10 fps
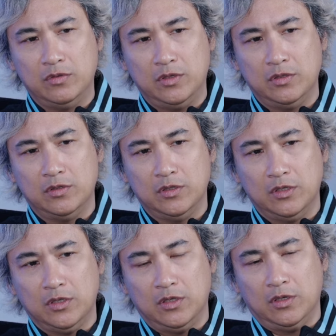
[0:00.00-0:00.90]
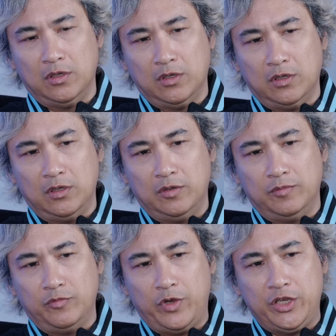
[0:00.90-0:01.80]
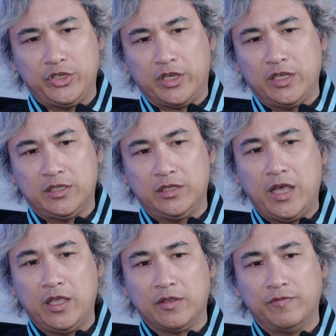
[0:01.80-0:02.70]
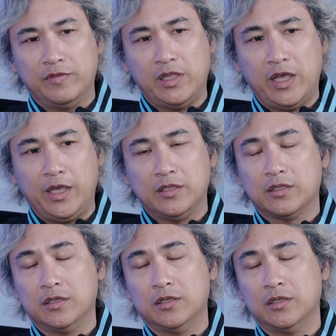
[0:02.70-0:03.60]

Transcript: The Rage Against the Dying of the Light.